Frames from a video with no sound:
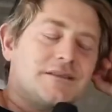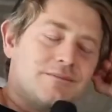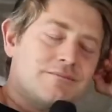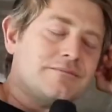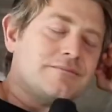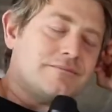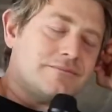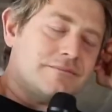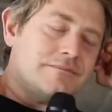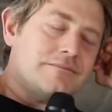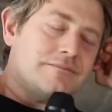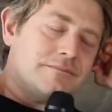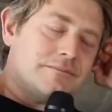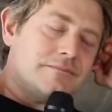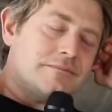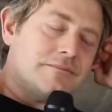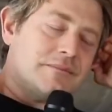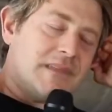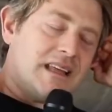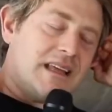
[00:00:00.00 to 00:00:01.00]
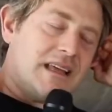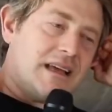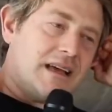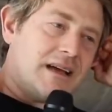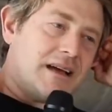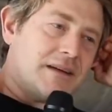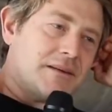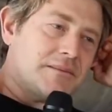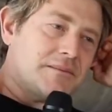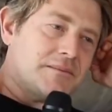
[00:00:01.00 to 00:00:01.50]
goes,
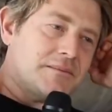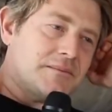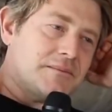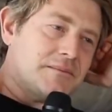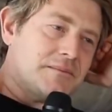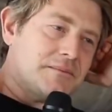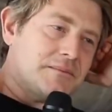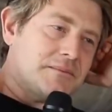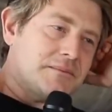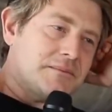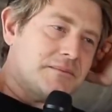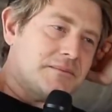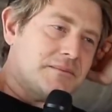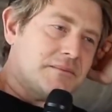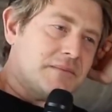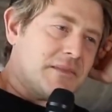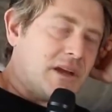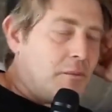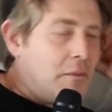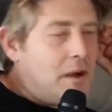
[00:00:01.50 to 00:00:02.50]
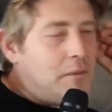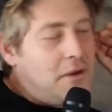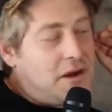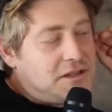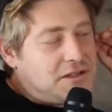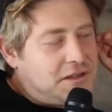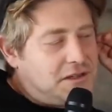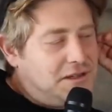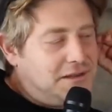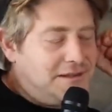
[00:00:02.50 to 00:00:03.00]
yeah. Come on,
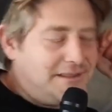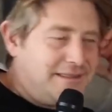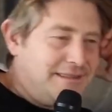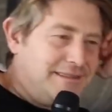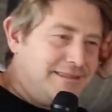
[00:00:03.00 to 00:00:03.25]
Marshall.